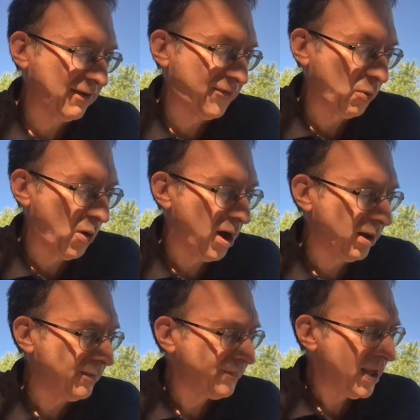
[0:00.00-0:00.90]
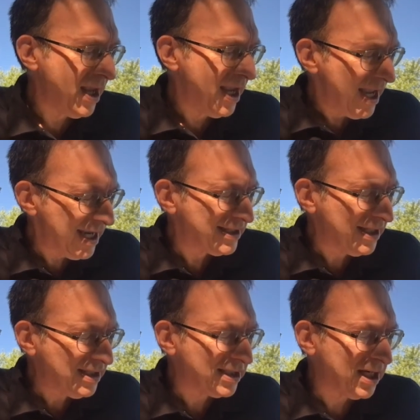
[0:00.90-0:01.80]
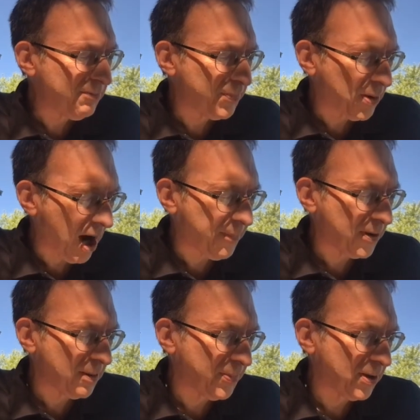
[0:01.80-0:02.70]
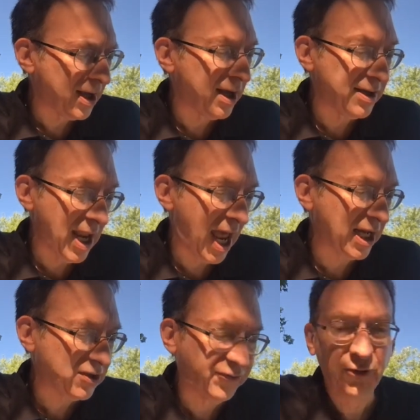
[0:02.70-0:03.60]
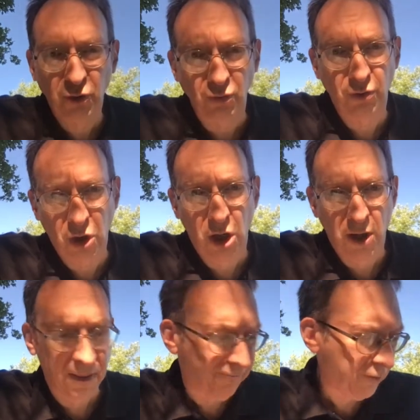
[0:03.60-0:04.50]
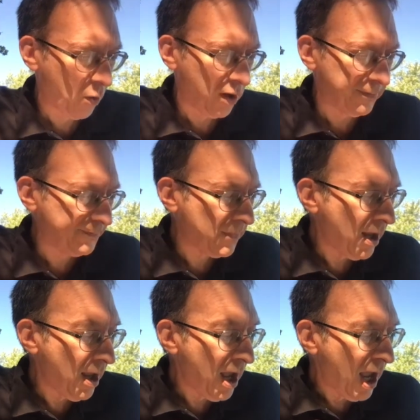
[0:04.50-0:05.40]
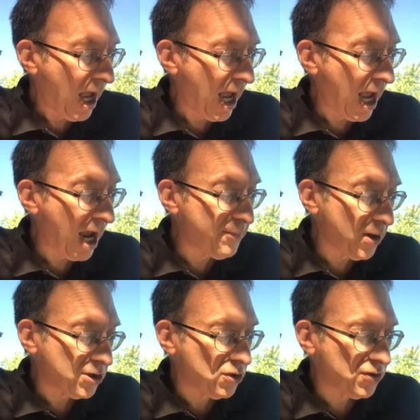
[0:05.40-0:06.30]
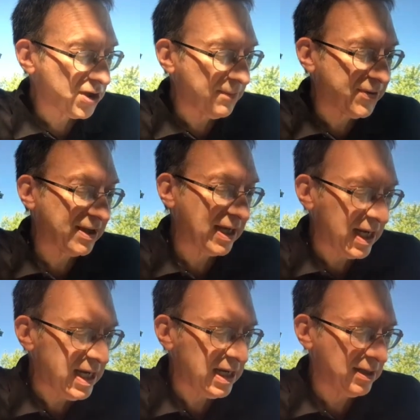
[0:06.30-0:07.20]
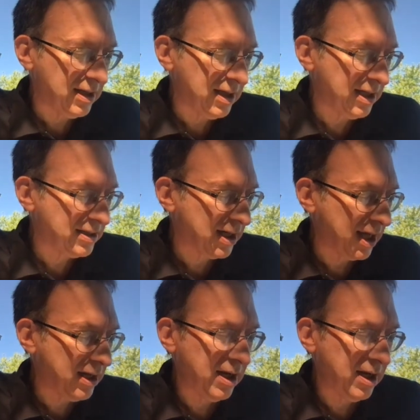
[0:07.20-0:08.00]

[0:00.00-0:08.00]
of the wall. It didn't seem proper to put a knight's food on the floor. I brought you something to eat, he said.